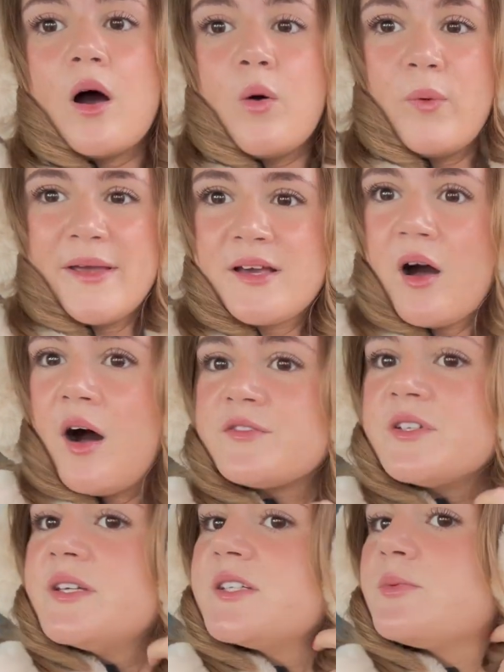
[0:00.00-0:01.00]
a week
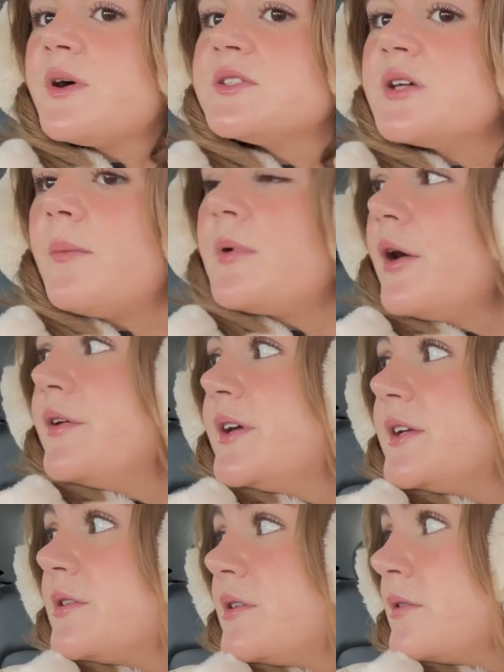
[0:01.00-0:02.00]
after this one's
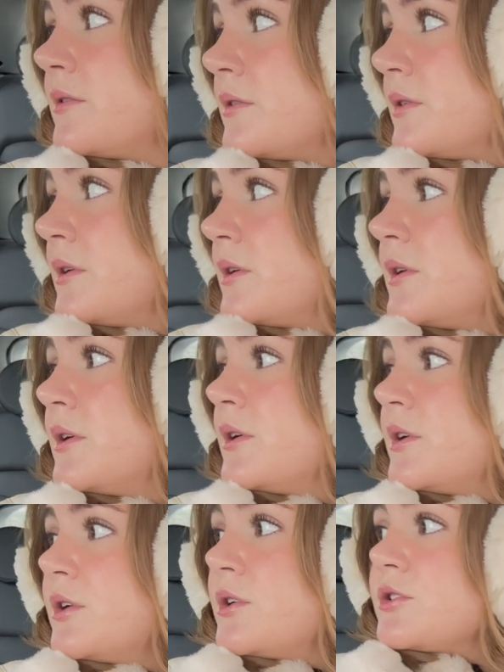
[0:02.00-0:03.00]
uploaded,
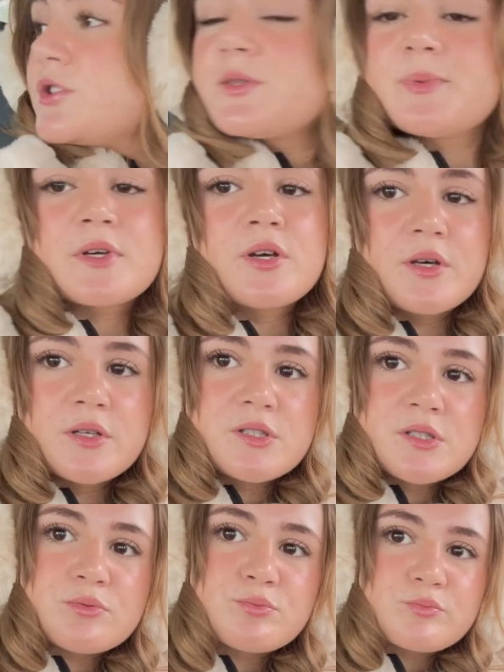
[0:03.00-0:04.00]
just
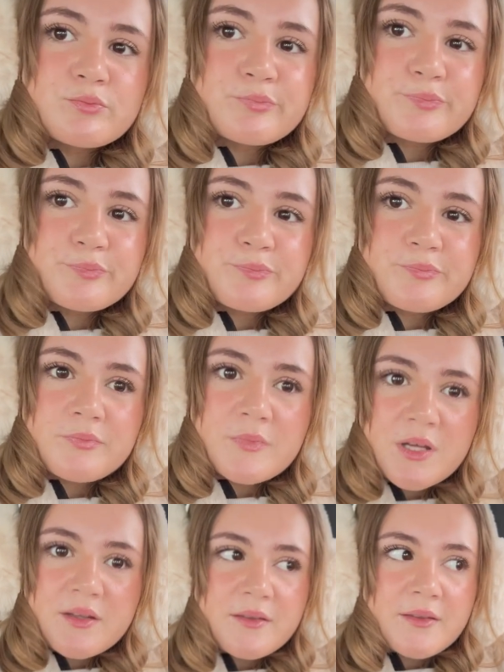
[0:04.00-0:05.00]
because
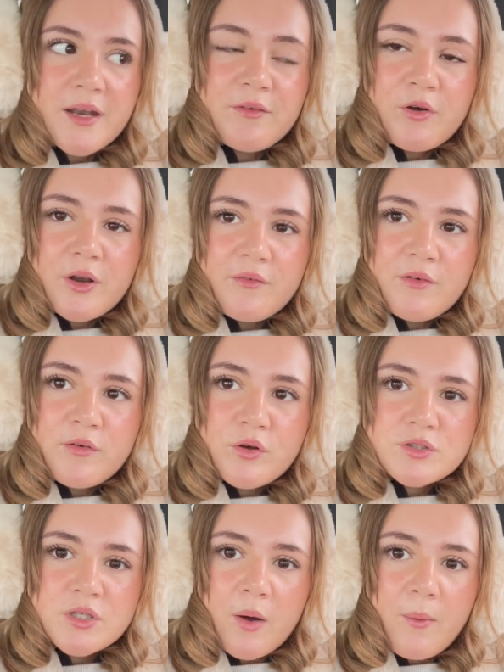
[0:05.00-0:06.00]
then I've got another
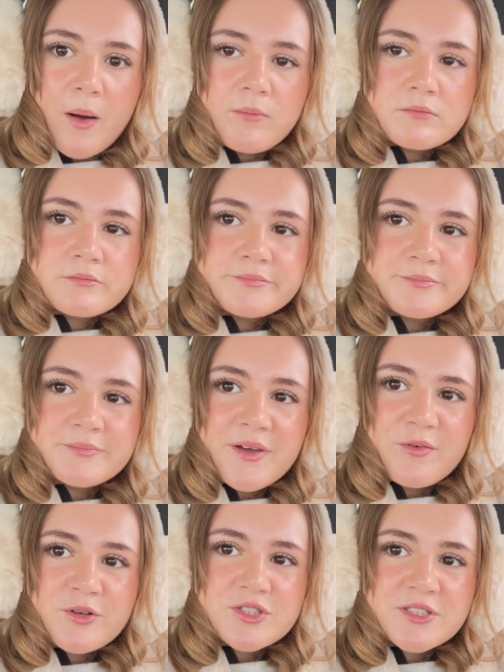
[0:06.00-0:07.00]
vlog to go up.
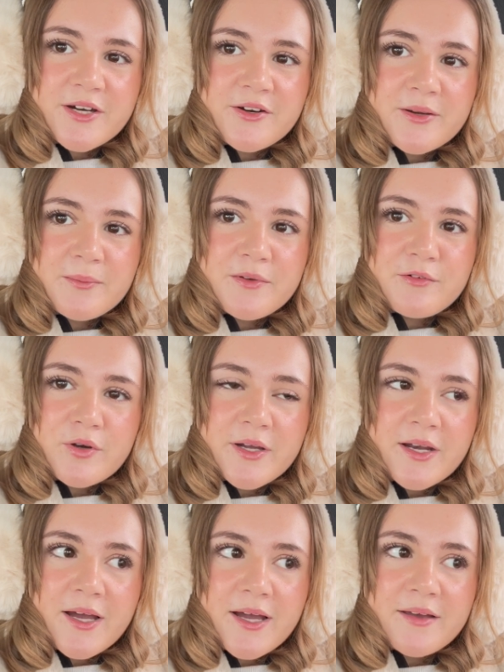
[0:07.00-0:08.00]
Everyone's staring at me
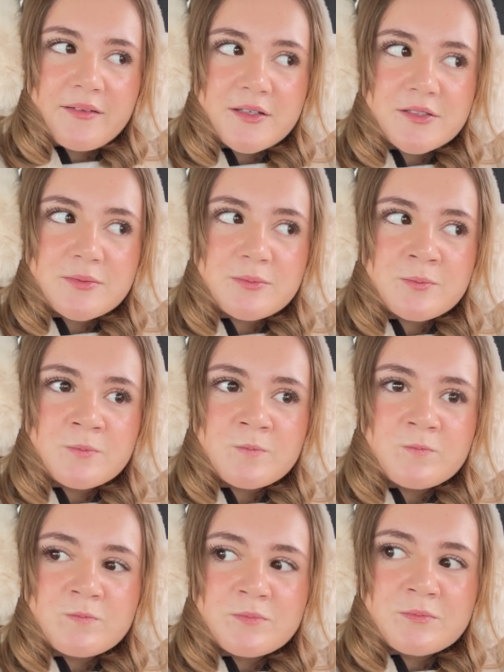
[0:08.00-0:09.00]
vlogging, I hate this.
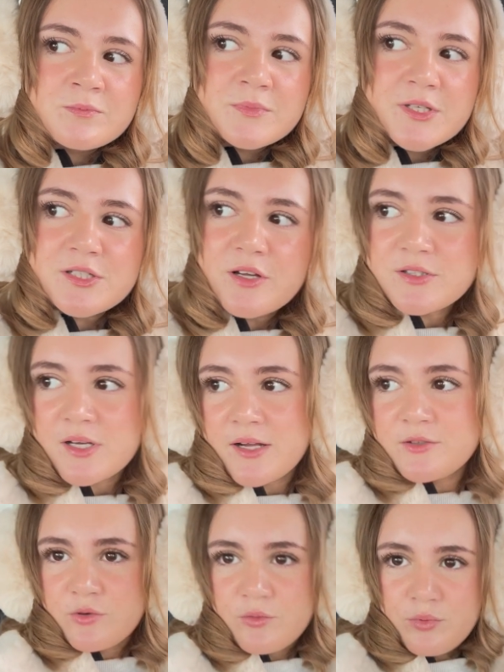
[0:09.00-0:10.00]
There's loads of
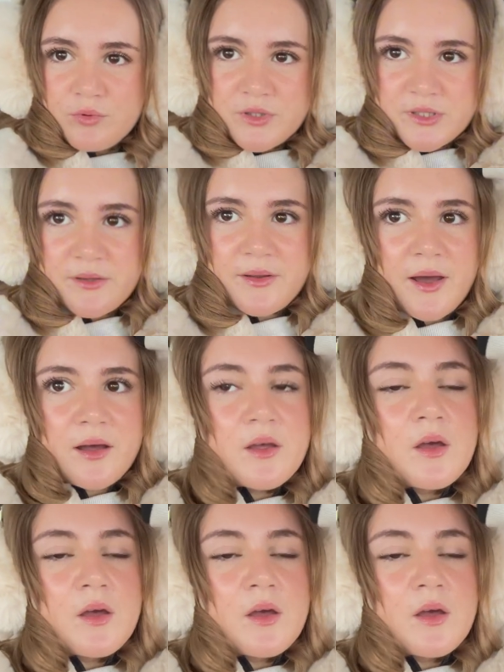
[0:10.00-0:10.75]
like dog walkers and that.